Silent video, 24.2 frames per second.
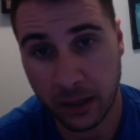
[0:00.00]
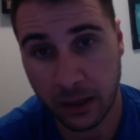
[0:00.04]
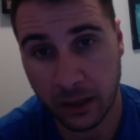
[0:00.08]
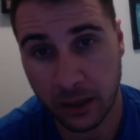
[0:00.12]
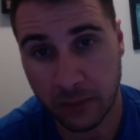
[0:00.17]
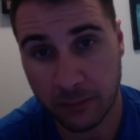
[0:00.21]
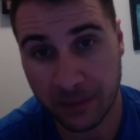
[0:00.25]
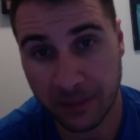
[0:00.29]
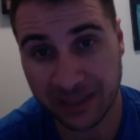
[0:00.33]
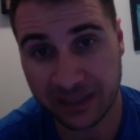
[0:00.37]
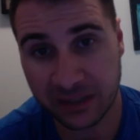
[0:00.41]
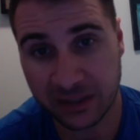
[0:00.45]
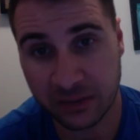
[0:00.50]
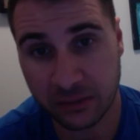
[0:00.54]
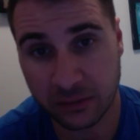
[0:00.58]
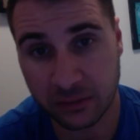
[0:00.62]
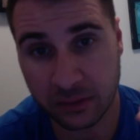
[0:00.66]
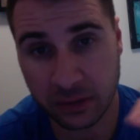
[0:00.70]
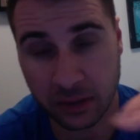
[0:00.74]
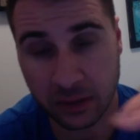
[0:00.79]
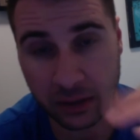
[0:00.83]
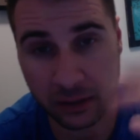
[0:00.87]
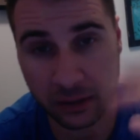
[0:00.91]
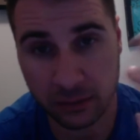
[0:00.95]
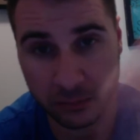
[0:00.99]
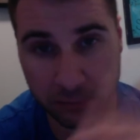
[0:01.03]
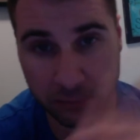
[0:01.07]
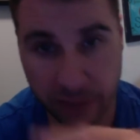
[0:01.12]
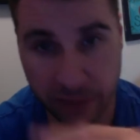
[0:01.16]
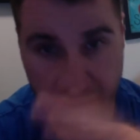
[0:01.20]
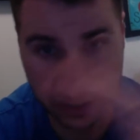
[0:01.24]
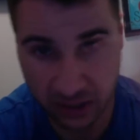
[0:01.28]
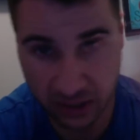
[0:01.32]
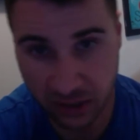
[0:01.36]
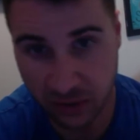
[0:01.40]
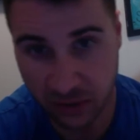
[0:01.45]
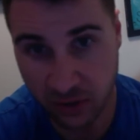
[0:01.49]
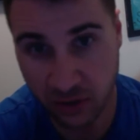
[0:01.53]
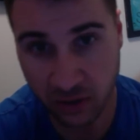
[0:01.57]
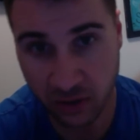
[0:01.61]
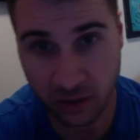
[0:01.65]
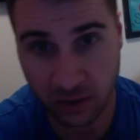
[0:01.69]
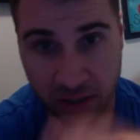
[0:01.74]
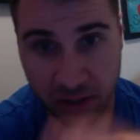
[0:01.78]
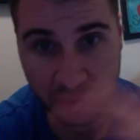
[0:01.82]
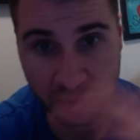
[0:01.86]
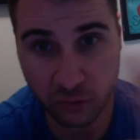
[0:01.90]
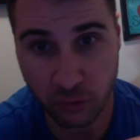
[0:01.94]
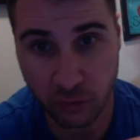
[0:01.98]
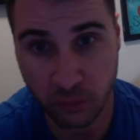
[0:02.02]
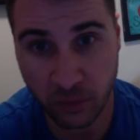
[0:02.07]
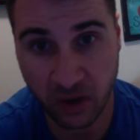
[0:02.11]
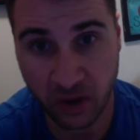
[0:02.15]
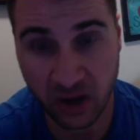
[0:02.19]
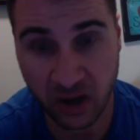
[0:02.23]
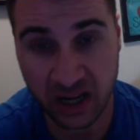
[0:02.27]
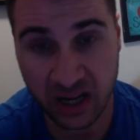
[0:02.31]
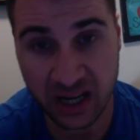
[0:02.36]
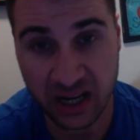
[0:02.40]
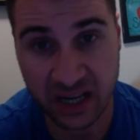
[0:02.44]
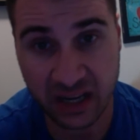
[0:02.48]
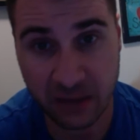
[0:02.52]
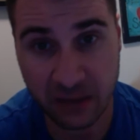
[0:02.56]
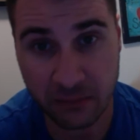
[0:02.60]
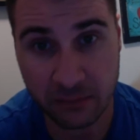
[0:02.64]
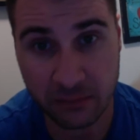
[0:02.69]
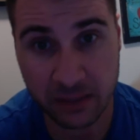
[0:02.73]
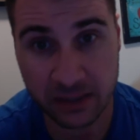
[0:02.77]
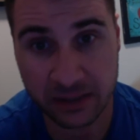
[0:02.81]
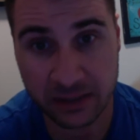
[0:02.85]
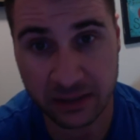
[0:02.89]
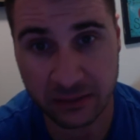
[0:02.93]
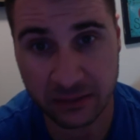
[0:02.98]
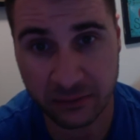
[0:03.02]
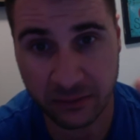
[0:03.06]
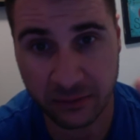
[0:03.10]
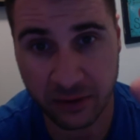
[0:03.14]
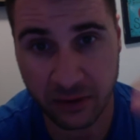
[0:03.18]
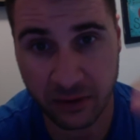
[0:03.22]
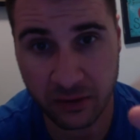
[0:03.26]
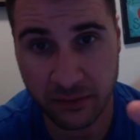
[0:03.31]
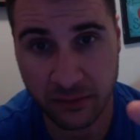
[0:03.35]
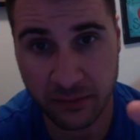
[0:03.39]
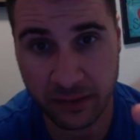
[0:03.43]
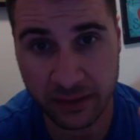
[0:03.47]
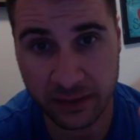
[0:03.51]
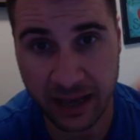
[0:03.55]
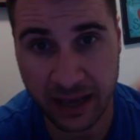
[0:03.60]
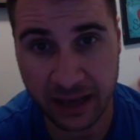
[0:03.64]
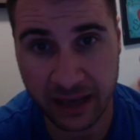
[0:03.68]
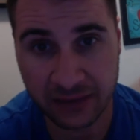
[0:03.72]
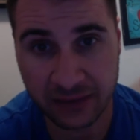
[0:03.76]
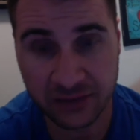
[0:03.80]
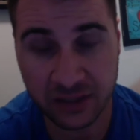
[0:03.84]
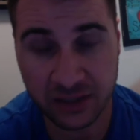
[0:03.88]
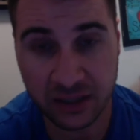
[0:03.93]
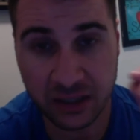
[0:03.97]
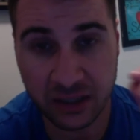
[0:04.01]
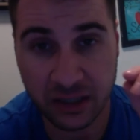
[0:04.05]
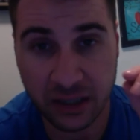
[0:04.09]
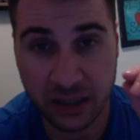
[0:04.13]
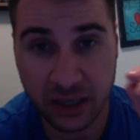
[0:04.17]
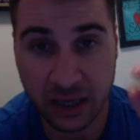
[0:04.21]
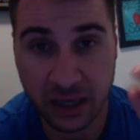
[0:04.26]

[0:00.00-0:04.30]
bacteria in their body that makes it very nasty.